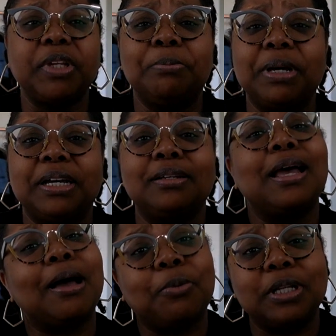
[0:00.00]
but
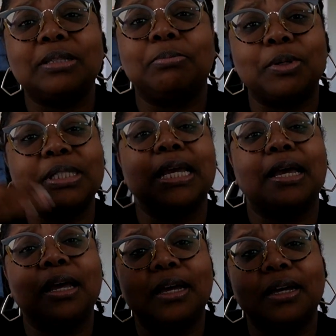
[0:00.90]
I want the most,
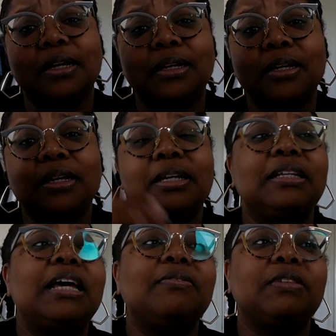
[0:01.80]

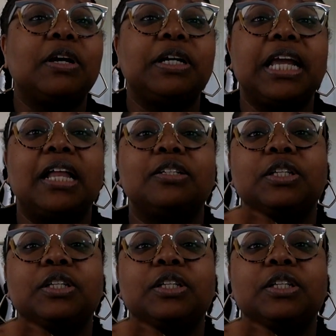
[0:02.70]
not 30 calories,